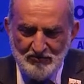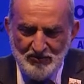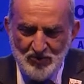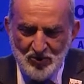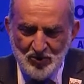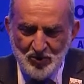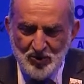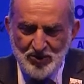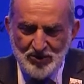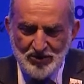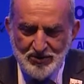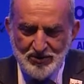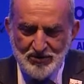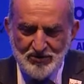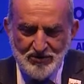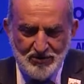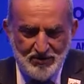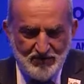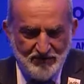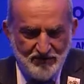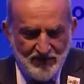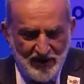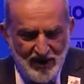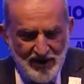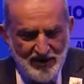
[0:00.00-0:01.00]
look
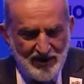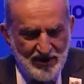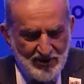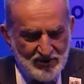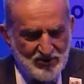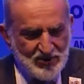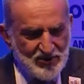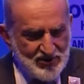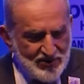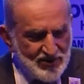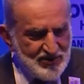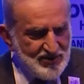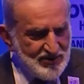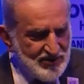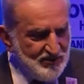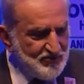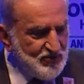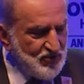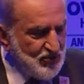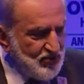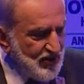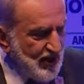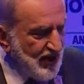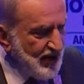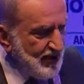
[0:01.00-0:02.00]
at the financial system
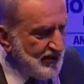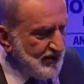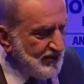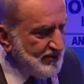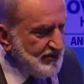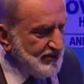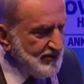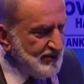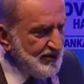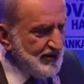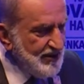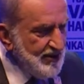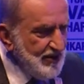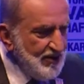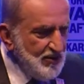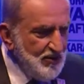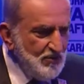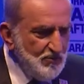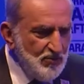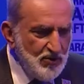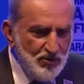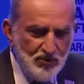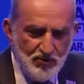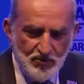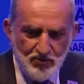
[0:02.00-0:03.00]
today,
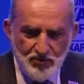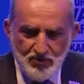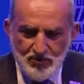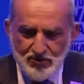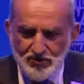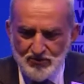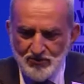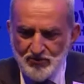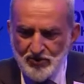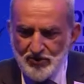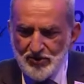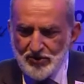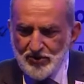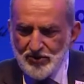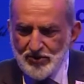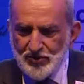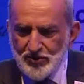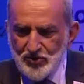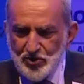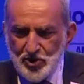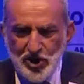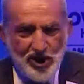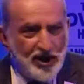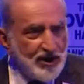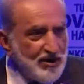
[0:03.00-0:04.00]
we use the word
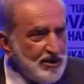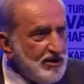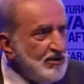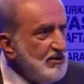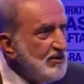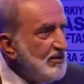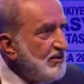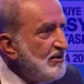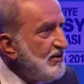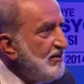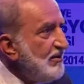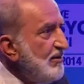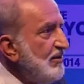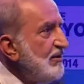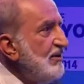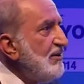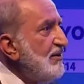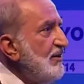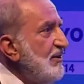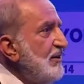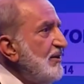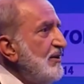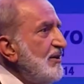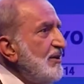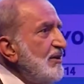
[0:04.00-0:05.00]
check.
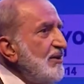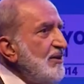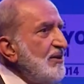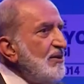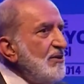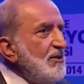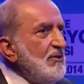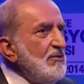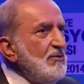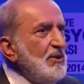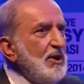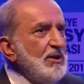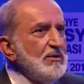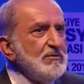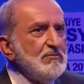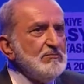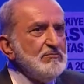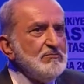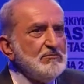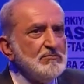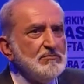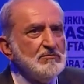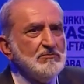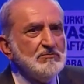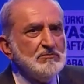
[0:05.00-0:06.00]
Right,
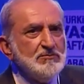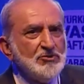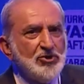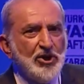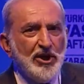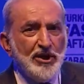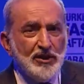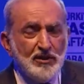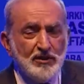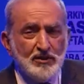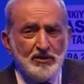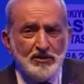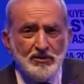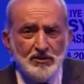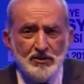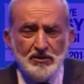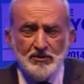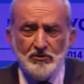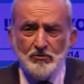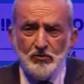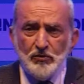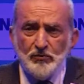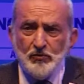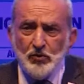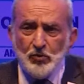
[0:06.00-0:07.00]
check.
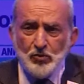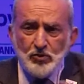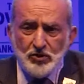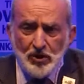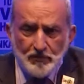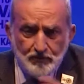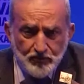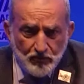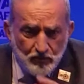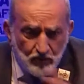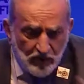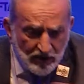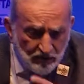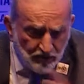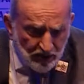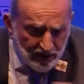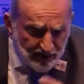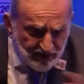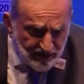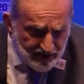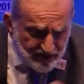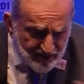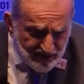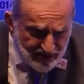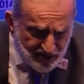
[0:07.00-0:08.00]
We've looked up, well,
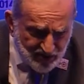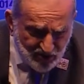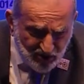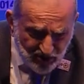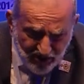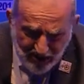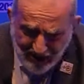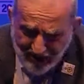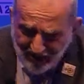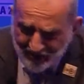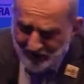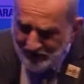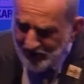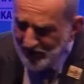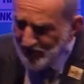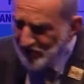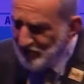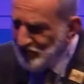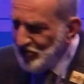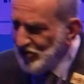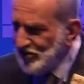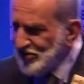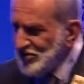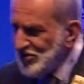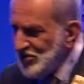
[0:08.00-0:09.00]
where does this check come
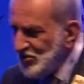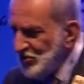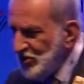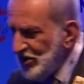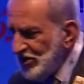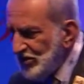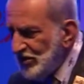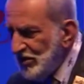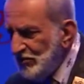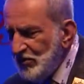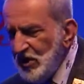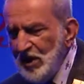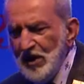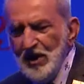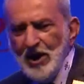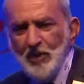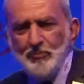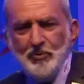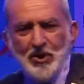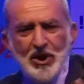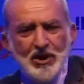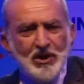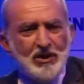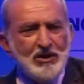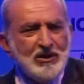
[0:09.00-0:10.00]
from? What does the word come?
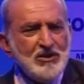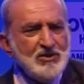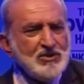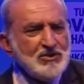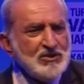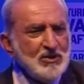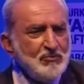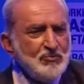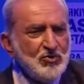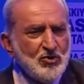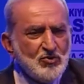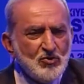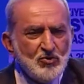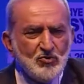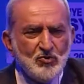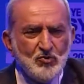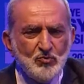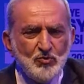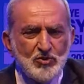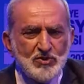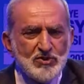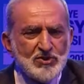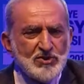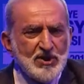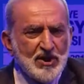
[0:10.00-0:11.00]
Apparently, it's something to do
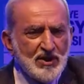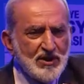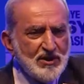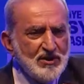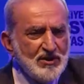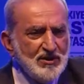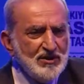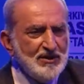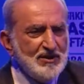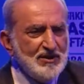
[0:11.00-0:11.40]
with suck,